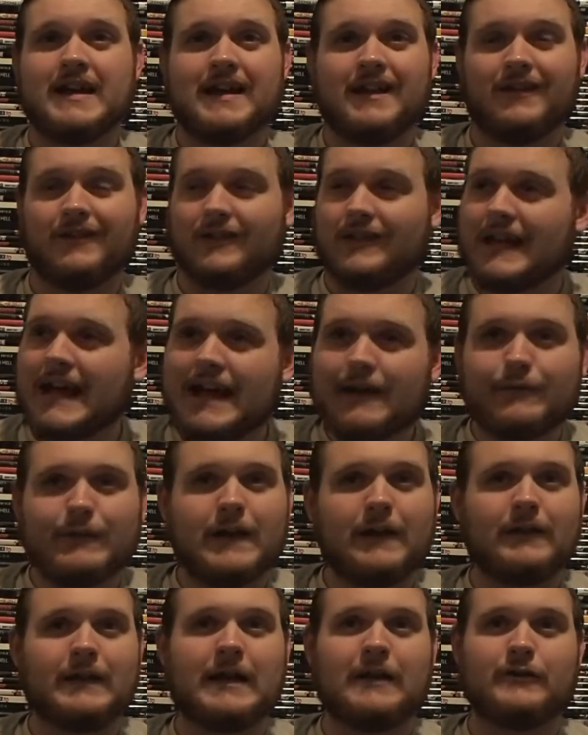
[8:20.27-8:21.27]
Laugh
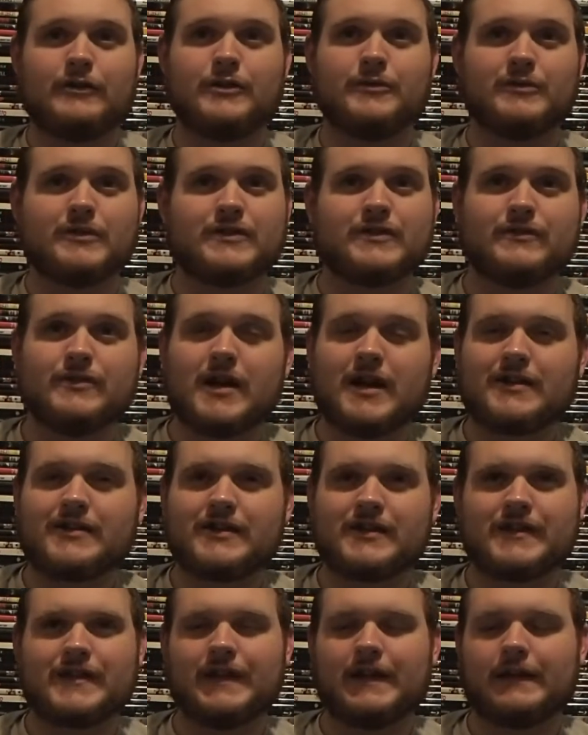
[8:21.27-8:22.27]
out loud humor too. Not
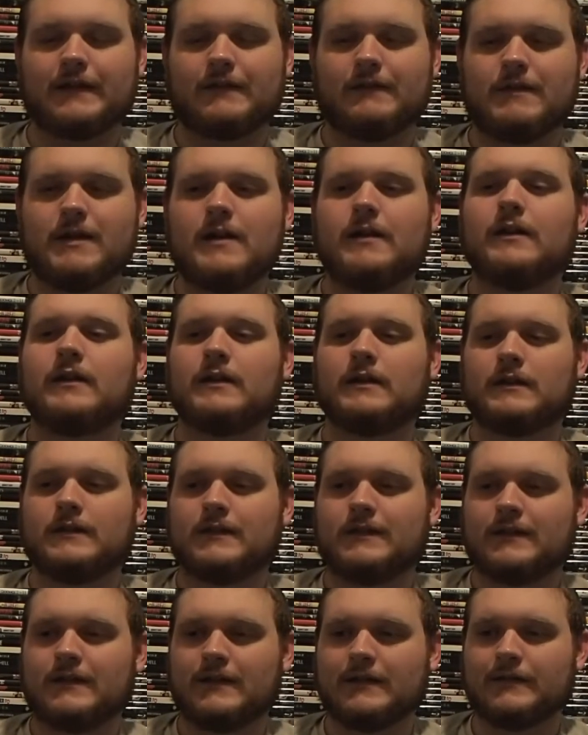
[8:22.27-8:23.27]
just like, that
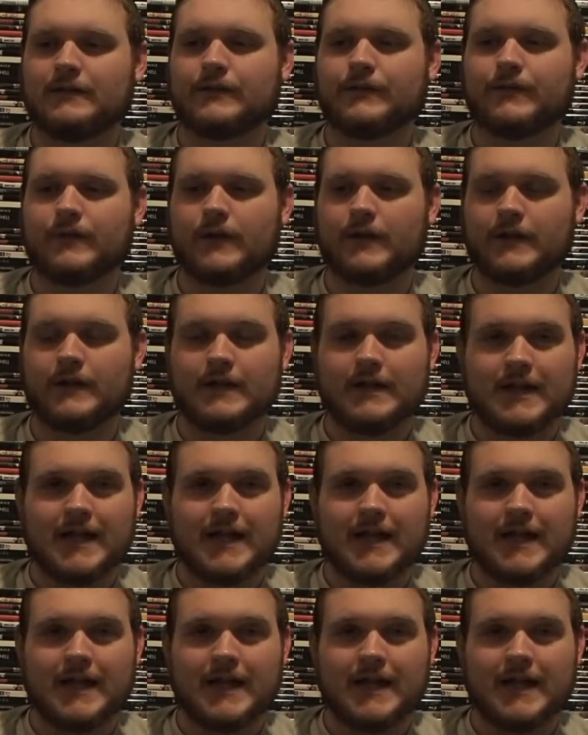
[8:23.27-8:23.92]
was funny.